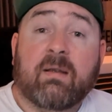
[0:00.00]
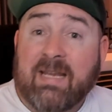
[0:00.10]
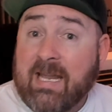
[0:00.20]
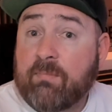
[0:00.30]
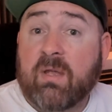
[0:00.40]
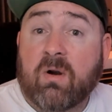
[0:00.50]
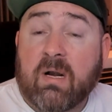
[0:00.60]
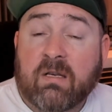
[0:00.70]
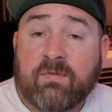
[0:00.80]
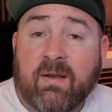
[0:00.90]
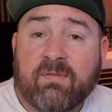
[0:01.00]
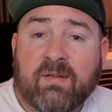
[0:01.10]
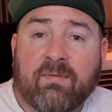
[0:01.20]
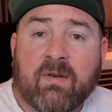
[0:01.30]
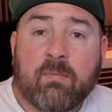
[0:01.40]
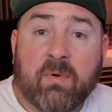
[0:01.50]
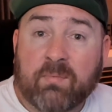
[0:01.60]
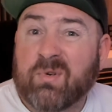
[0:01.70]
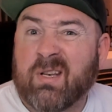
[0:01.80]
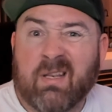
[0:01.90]
keep the R X five seventy but
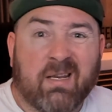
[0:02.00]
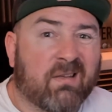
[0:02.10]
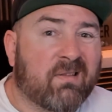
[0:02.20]
upgrade to like a